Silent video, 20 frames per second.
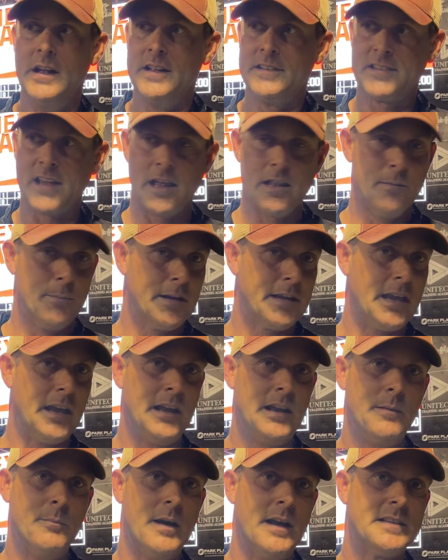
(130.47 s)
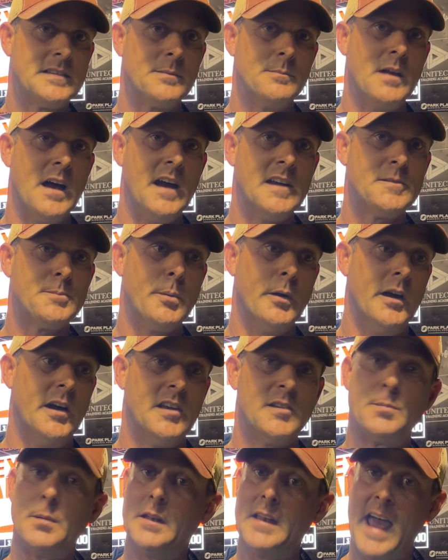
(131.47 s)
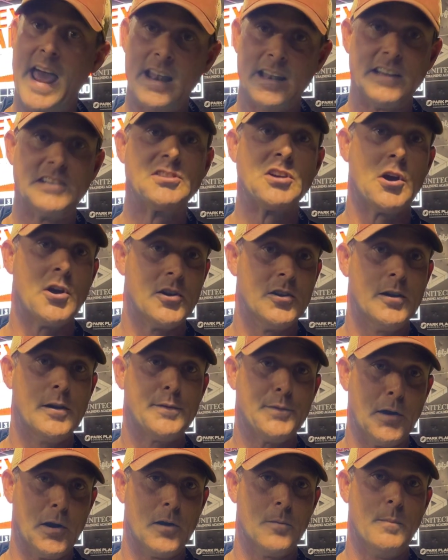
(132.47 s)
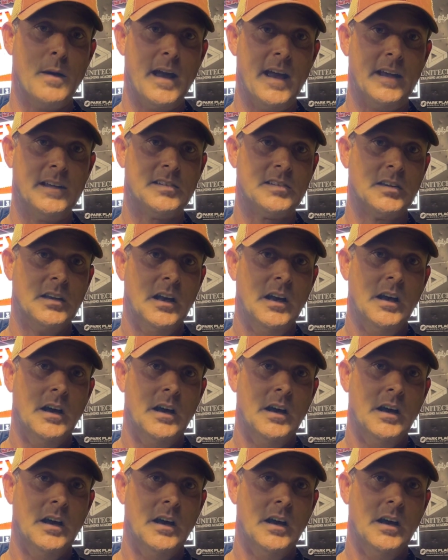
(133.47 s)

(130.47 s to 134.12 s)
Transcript: Taylor McKinney made some nice plays. But Natalie Turner at third base